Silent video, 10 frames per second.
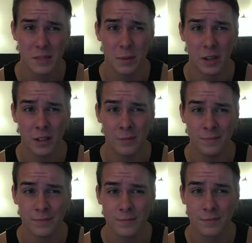But
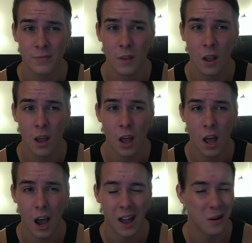
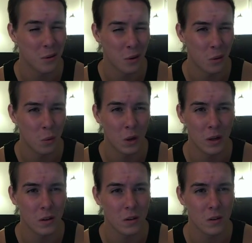I don't know
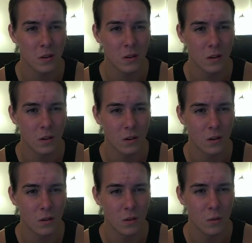what
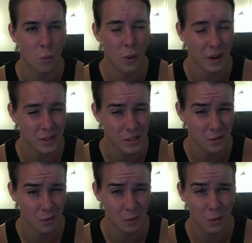went
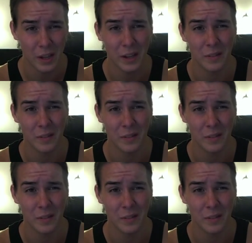into the planning